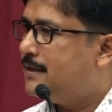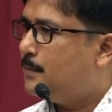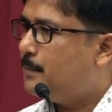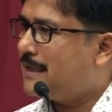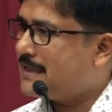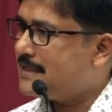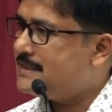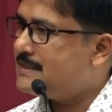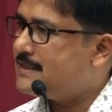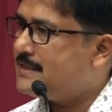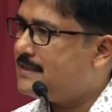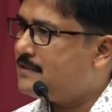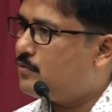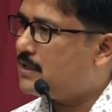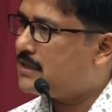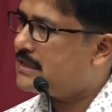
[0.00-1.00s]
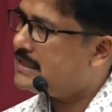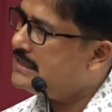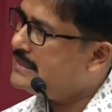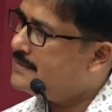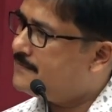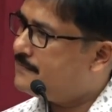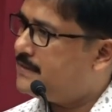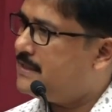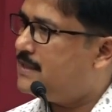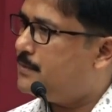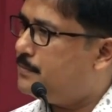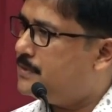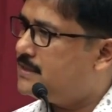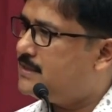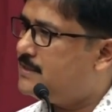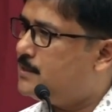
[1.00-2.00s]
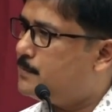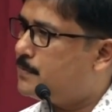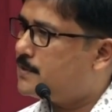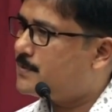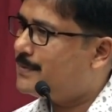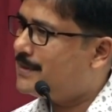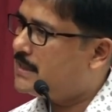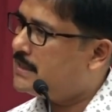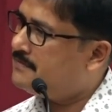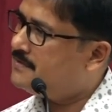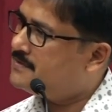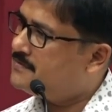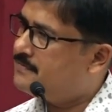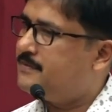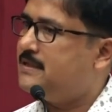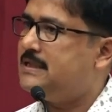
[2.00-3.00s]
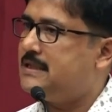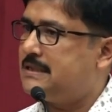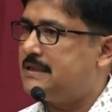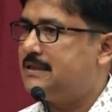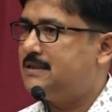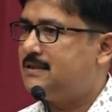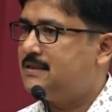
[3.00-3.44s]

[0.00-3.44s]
McKinsey Quarterly is free. B C G Perspective is free.